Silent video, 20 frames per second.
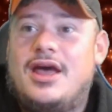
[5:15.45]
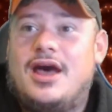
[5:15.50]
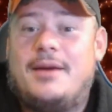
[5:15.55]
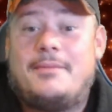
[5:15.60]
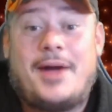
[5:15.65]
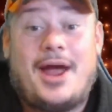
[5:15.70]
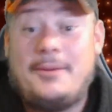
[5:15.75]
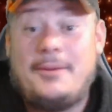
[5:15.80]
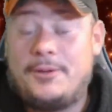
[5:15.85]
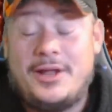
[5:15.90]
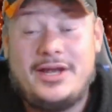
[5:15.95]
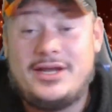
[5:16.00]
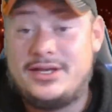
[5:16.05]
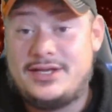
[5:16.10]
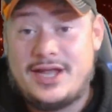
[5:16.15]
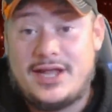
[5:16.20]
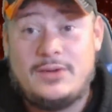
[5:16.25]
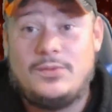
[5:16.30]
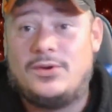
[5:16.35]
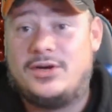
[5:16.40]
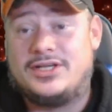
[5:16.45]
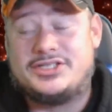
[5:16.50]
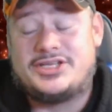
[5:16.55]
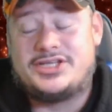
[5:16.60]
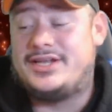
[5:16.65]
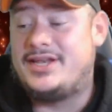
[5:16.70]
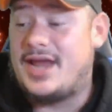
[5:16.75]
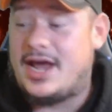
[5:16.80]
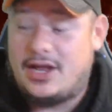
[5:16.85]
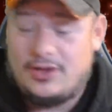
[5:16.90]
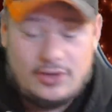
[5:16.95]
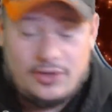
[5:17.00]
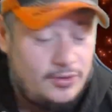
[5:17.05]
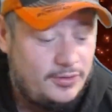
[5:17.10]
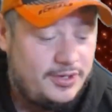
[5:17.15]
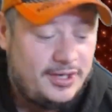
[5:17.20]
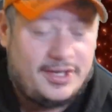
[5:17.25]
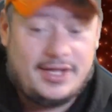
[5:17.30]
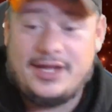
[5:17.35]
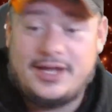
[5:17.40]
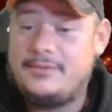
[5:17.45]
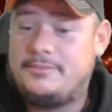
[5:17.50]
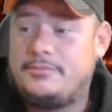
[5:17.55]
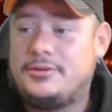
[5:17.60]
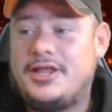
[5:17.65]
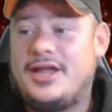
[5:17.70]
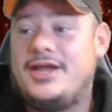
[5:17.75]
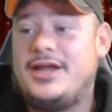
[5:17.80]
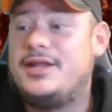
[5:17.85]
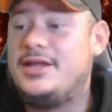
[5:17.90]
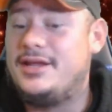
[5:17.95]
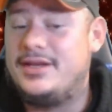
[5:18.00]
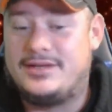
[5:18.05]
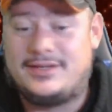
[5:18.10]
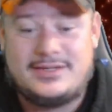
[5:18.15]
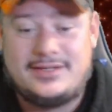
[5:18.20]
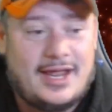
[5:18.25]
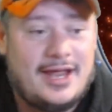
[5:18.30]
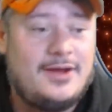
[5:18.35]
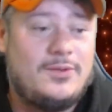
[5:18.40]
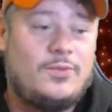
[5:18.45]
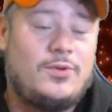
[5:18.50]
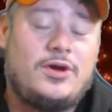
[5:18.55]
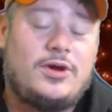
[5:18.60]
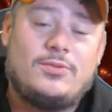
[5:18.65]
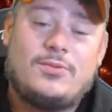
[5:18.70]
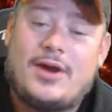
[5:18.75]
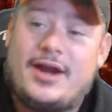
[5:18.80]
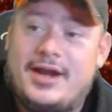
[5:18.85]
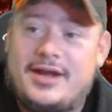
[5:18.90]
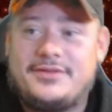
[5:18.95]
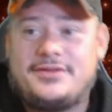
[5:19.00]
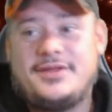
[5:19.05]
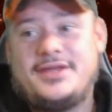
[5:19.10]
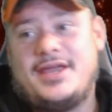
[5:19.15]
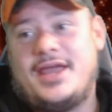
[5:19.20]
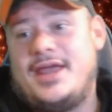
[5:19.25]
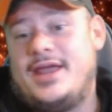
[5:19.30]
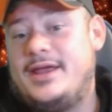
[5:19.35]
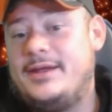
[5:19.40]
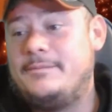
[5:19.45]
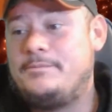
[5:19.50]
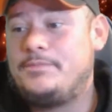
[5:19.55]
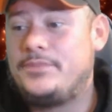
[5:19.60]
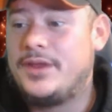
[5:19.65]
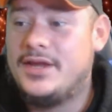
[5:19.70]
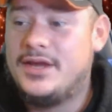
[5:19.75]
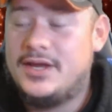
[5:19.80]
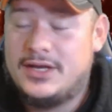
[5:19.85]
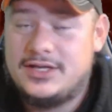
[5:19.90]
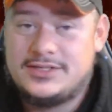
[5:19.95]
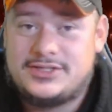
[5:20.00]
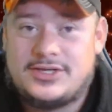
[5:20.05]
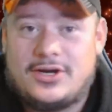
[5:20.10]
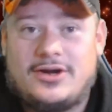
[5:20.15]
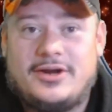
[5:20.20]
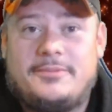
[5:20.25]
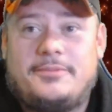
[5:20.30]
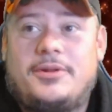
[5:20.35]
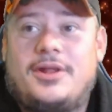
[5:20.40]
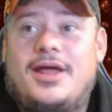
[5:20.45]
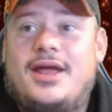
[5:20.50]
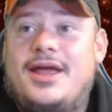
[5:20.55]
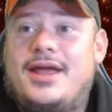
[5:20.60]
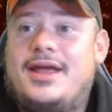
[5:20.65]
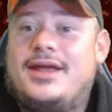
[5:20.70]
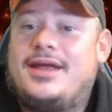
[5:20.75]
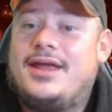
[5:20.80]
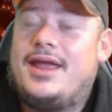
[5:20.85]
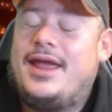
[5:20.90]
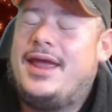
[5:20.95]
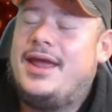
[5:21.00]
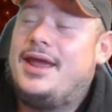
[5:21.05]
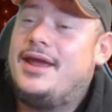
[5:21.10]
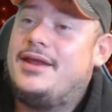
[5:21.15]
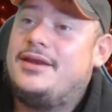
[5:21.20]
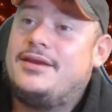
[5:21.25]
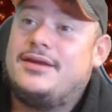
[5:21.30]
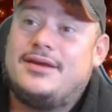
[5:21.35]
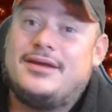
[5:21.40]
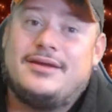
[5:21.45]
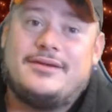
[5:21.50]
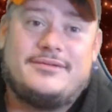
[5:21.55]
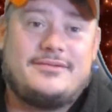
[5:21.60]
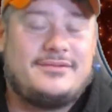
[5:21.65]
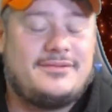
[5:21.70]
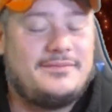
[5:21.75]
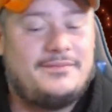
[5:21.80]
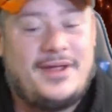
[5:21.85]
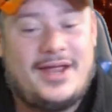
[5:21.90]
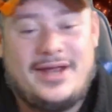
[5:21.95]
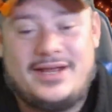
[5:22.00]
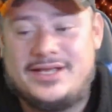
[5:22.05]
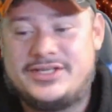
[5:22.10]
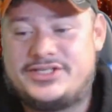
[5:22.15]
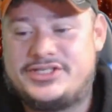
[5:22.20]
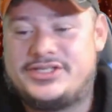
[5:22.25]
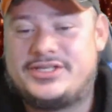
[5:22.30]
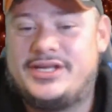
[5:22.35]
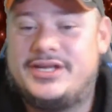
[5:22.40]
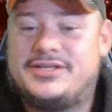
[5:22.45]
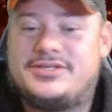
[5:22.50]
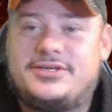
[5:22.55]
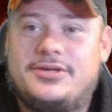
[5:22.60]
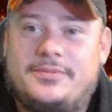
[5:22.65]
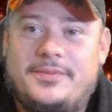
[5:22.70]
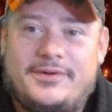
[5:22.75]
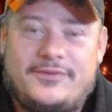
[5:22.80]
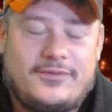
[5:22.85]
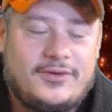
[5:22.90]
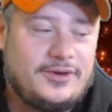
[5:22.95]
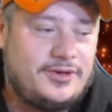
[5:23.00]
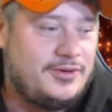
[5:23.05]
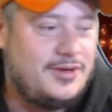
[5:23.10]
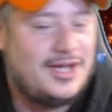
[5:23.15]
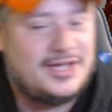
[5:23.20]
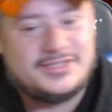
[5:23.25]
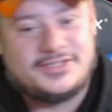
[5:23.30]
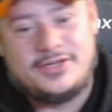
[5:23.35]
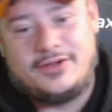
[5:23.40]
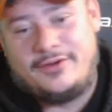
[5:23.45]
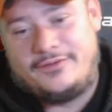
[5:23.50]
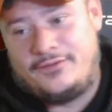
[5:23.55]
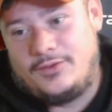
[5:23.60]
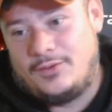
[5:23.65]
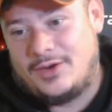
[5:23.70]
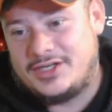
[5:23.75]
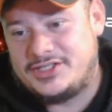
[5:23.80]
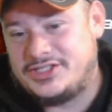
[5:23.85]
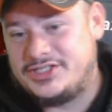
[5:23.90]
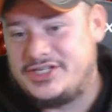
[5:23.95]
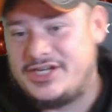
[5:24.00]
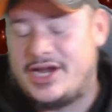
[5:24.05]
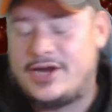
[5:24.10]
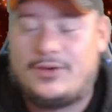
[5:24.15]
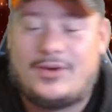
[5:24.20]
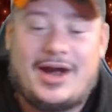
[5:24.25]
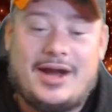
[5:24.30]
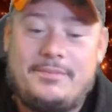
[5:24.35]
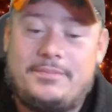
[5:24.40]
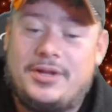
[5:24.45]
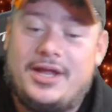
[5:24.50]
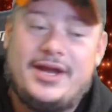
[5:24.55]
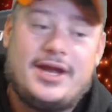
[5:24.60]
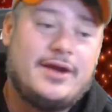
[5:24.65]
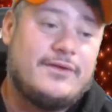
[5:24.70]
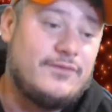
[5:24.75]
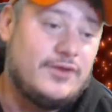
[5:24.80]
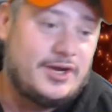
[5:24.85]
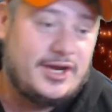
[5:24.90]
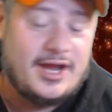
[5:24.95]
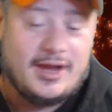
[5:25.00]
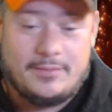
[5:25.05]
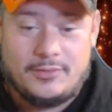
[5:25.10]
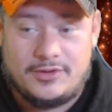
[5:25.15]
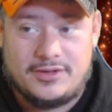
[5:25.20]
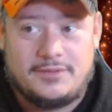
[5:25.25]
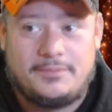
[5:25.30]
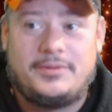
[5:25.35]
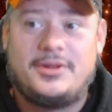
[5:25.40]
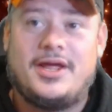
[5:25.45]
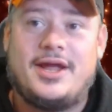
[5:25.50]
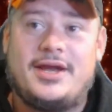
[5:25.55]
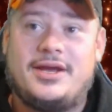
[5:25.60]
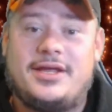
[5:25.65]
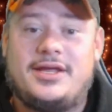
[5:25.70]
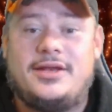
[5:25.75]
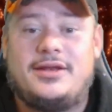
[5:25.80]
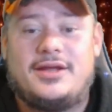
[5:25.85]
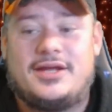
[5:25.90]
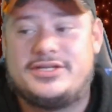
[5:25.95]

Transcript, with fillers: Um, I played it day one. I downloaded it, played it day one right out the gate, started playing and uh, man, it just it took me for you guys know if you watch the channel, I play every game on the planet.